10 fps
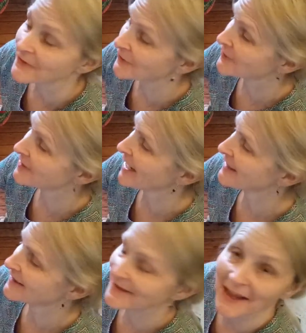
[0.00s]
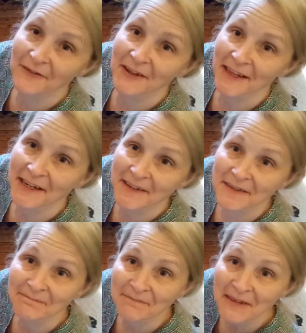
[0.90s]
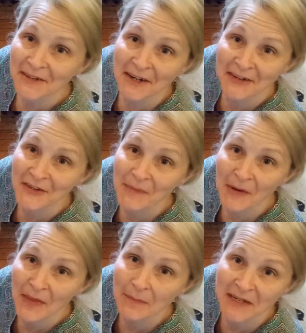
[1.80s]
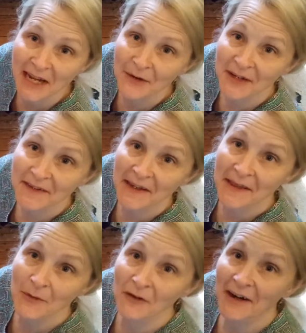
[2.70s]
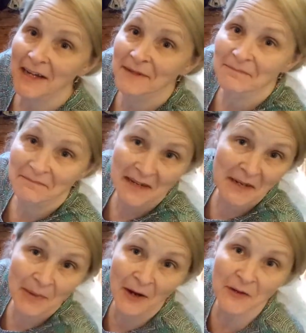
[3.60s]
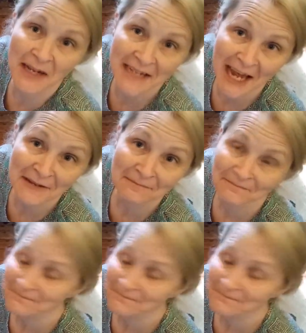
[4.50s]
Frugal Daddy's loved these. These are actually both empty now. He's eaten them already in about a day.